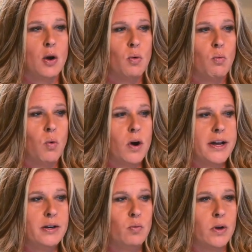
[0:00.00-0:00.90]

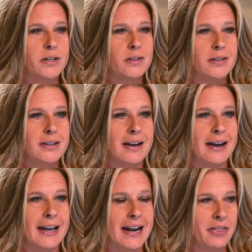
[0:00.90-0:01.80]
One was,
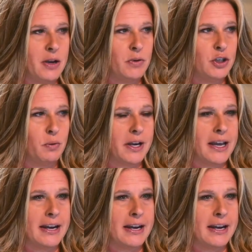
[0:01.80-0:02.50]
and I think what you were getting